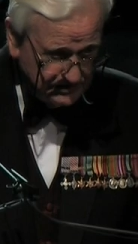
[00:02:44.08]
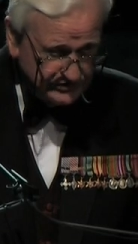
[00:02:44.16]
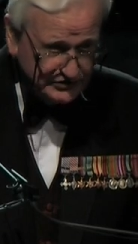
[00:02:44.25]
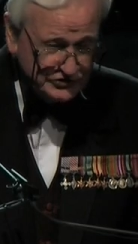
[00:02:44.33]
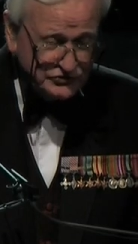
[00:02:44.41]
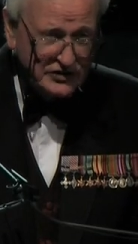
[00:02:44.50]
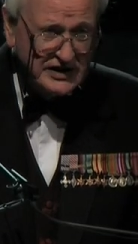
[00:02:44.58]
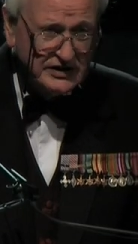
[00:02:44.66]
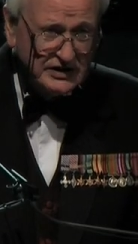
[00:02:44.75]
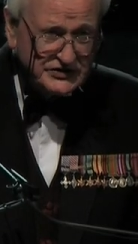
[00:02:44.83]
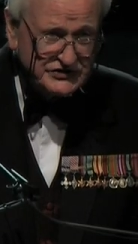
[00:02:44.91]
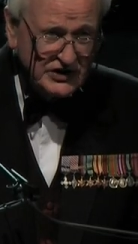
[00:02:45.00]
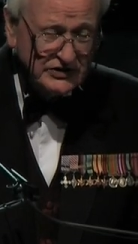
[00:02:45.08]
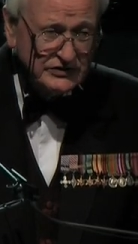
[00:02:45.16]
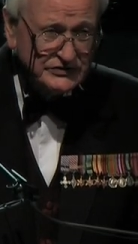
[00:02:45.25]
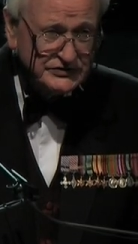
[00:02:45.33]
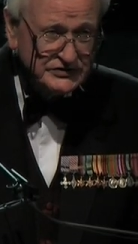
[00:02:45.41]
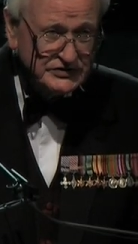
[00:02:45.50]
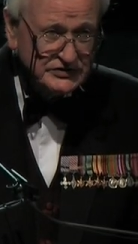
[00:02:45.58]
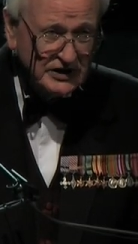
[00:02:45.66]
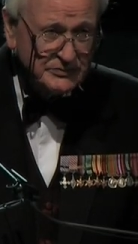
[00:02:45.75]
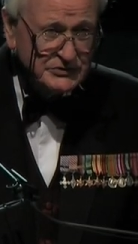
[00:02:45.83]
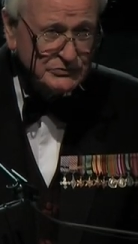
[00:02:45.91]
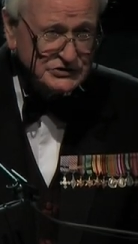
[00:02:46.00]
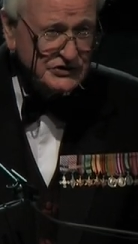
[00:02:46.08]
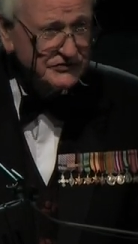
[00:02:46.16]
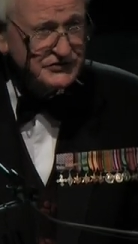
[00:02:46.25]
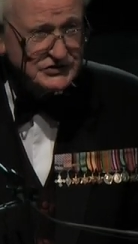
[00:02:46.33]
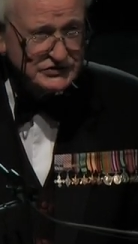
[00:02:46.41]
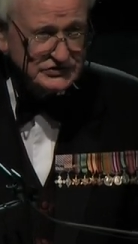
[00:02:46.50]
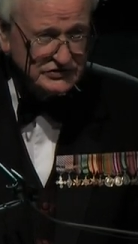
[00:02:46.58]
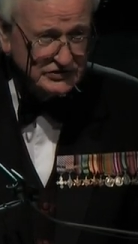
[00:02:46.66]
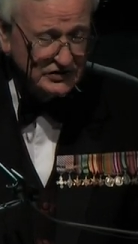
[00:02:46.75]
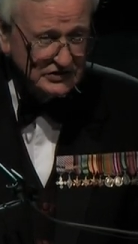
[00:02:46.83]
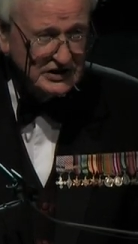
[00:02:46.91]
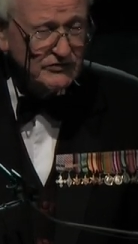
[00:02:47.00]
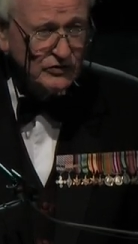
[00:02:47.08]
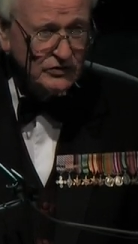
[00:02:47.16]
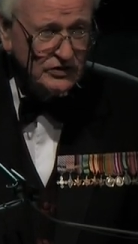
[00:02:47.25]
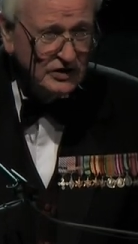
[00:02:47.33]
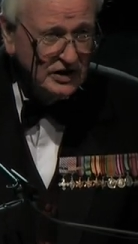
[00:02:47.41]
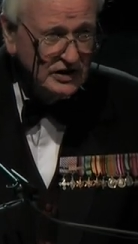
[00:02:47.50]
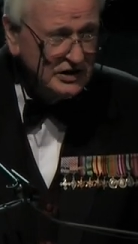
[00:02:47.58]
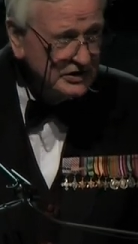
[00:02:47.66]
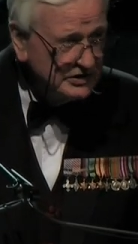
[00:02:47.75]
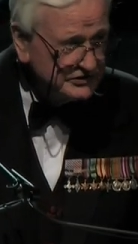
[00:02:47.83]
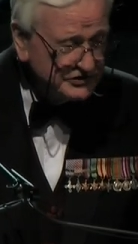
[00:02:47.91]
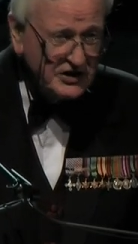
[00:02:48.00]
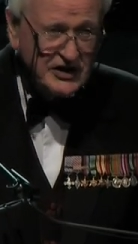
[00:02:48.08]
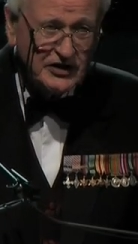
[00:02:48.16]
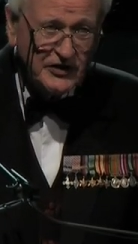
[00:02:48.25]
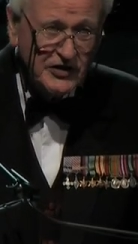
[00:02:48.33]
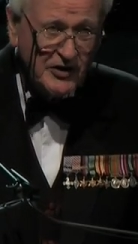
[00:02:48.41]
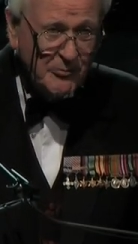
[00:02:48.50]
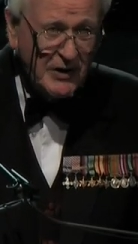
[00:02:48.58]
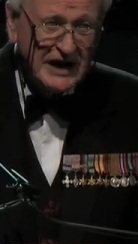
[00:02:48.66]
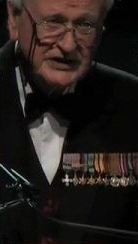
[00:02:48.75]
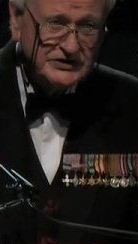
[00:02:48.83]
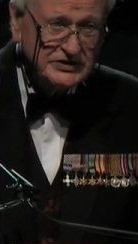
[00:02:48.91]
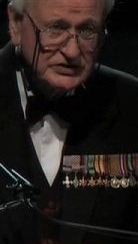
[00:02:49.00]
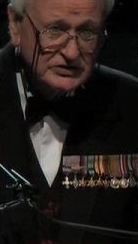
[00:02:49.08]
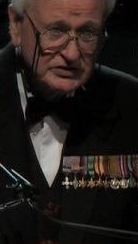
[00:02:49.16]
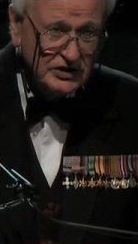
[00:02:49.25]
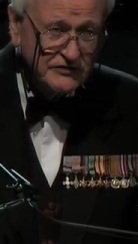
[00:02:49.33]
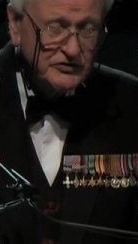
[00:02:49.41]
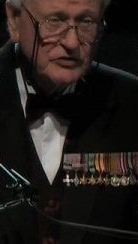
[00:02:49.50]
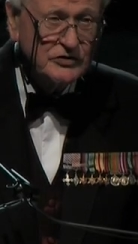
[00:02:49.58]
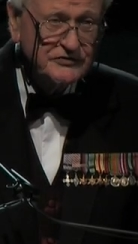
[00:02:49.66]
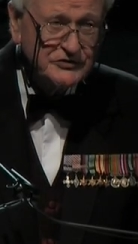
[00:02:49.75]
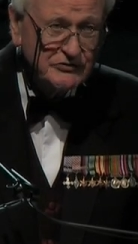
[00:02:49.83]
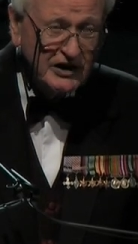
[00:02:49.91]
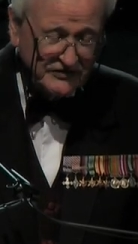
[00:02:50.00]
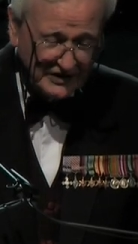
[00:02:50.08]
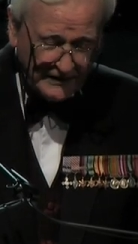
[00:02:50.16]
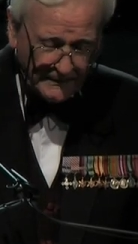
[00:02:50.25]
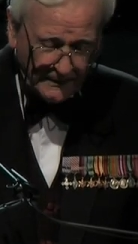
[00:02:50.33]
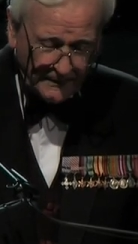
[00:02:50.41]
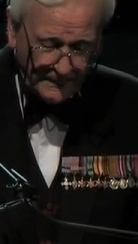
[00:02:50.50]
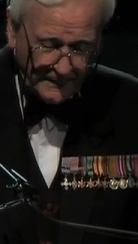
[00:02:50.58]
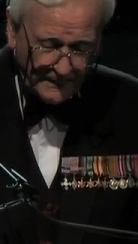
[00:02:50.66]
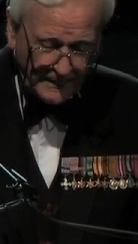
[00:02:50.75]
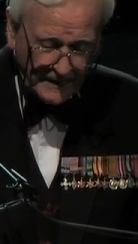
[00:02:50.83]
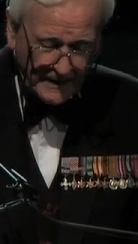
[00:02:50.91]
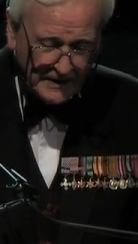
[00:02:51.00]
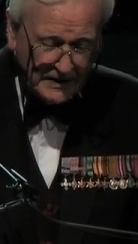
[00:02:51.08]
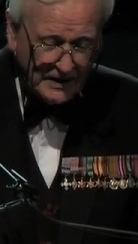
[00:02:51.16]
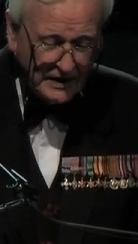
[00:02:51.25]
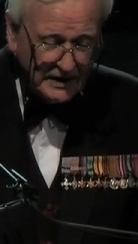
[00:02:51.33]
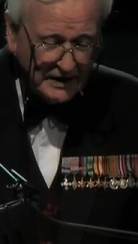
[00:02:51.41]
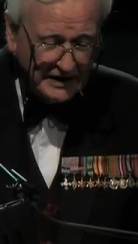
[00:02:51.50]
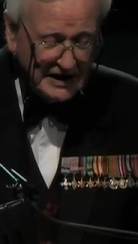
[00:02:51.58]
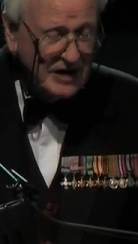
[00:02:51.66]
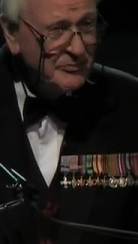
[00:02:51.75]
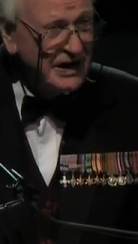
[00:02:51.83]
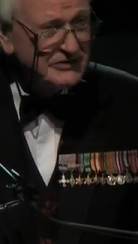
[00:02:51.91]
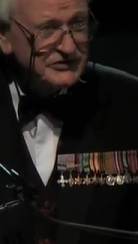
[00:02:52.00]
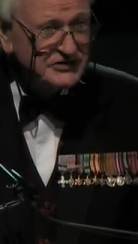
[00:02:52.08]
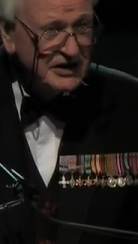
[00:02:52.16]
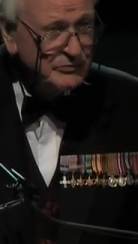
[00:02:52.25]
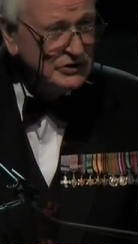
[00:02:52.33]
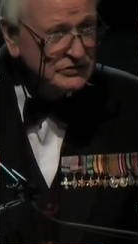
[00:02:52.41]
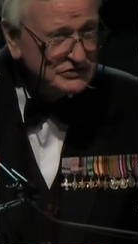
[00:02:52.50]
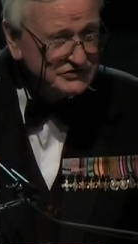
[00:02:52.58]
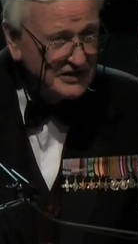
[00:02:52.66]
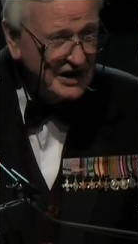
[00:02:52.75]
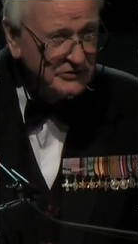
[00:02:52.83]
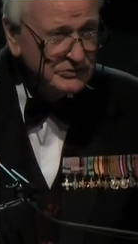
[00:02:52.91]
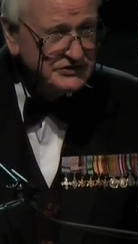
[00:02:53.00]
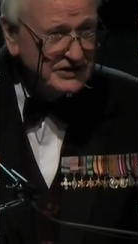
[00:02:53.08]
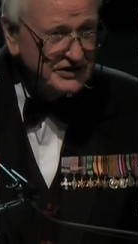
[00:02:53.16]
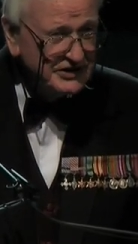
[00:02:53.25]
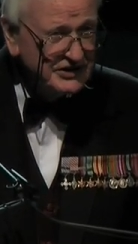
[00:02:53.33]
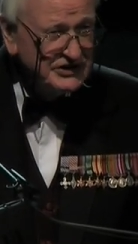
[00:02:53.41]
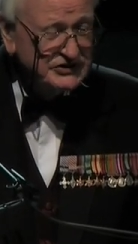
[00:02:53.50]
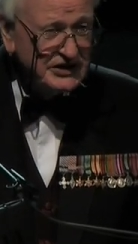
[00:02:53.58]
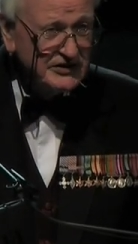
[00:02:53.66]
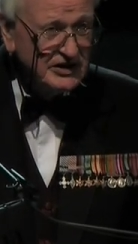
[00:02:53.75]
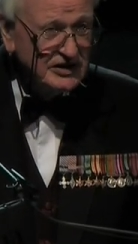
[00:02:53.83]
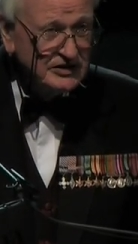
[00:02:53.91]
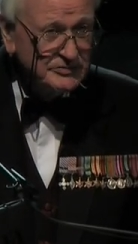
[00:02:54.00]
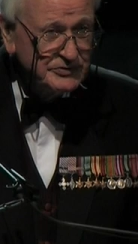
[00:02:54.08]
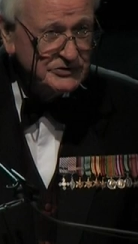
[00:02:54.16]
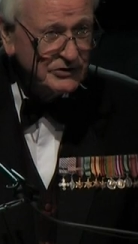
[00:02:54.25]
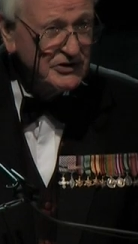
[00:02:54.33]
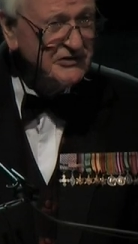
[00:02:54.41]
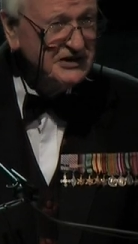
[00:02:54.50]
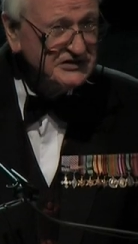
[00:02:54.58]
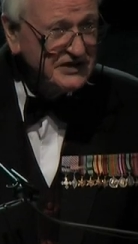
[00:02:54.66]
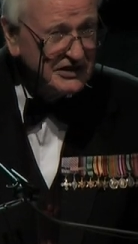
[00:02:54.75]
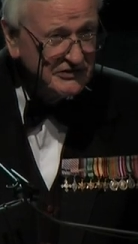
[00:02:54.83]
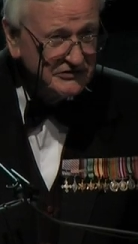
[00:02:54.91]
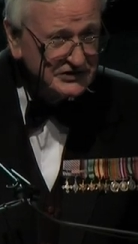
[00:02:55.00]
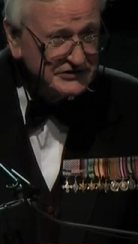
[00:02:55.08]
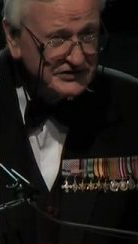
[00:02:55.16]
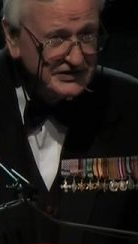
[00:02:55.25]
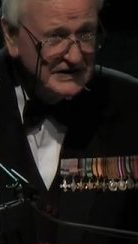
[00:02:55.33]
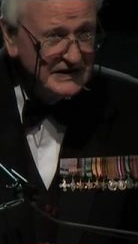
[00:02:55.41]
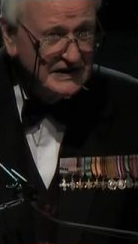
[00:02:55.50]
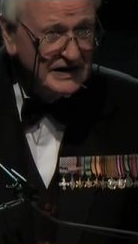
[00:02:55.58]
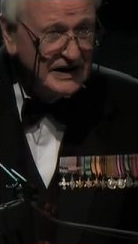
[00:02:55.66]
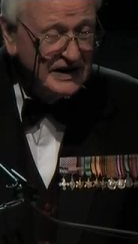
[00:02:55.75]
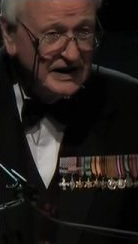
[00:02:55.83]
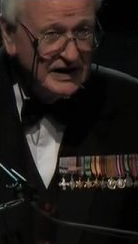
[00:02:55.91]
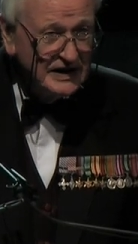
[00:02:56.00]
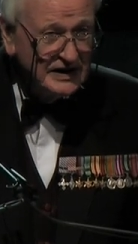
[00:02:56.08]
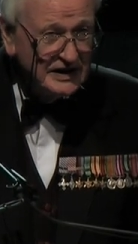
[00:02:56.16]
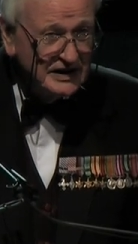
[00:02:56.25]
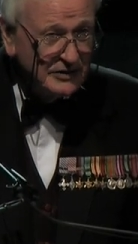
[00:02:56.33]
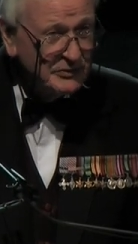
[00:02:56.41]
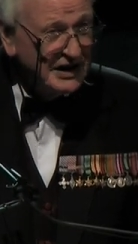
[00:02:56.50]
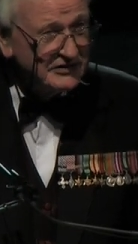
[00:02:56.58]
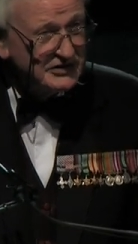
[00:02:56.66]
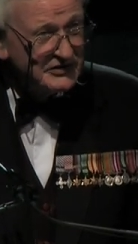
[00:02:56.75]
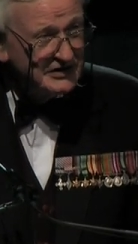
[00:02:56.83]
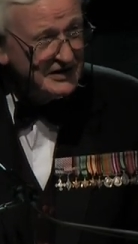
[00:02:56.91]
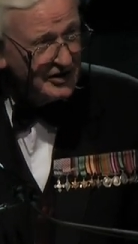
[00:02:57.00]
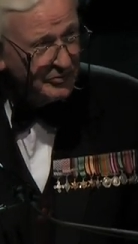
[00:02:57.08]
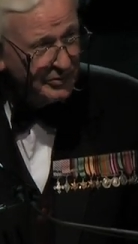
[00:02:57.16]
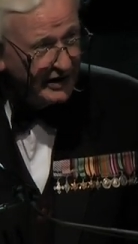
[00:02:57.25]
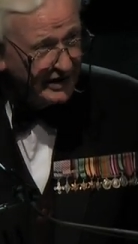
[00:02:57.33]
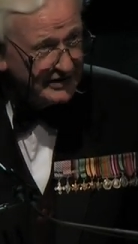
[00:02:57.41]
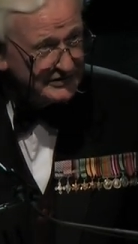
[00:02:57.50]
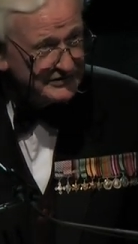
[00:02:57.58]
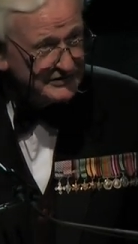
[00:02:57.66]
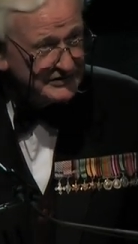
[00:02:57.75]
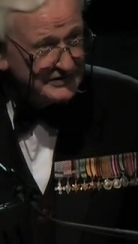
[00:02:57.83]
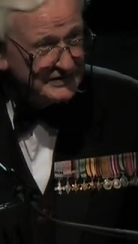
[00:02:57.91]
to train ourselves up to a sufficient level to take on the might of the Luftwaffe. And I'm bound to say we looked sideways at each other, because there were only 10 of us, and we hadn't got any aeroplanes.